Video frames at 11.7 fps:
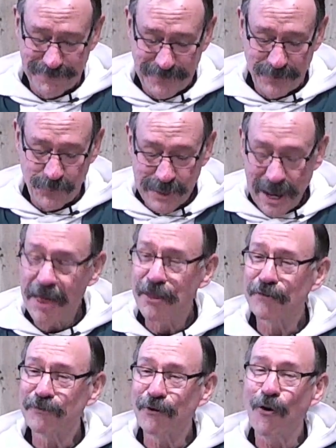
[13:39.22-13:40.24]
We gather
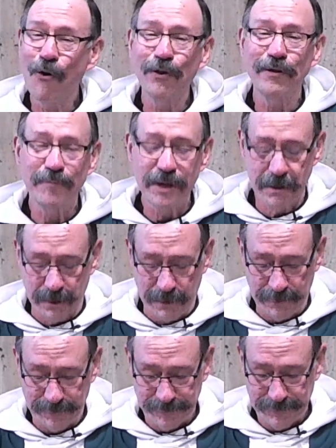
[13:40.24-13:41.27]
for a holy meal.
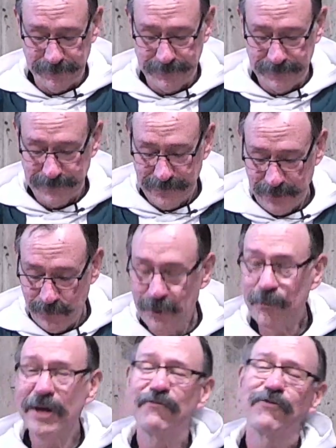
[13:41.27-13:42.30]
We
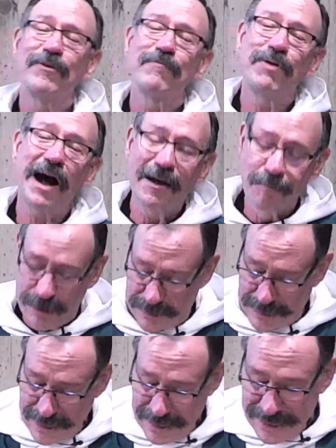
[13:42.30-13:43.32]
read from the Bible
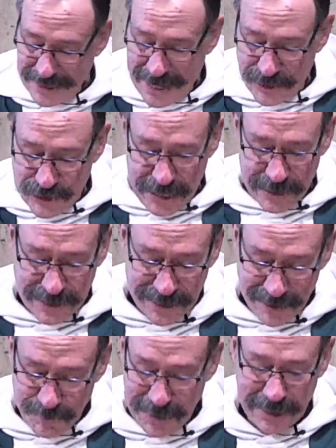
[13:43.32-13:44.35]
and digest a
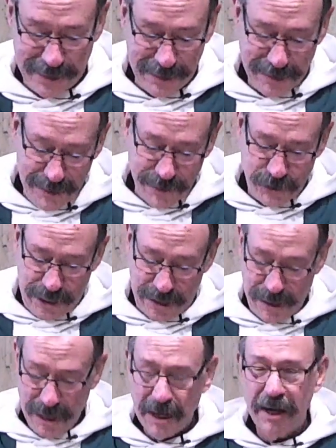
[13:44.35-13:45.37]
bit in the liturgy
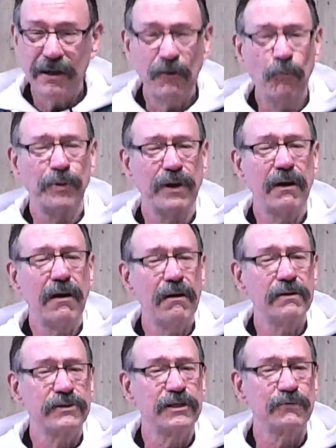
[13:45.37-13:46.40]
and open our hearts to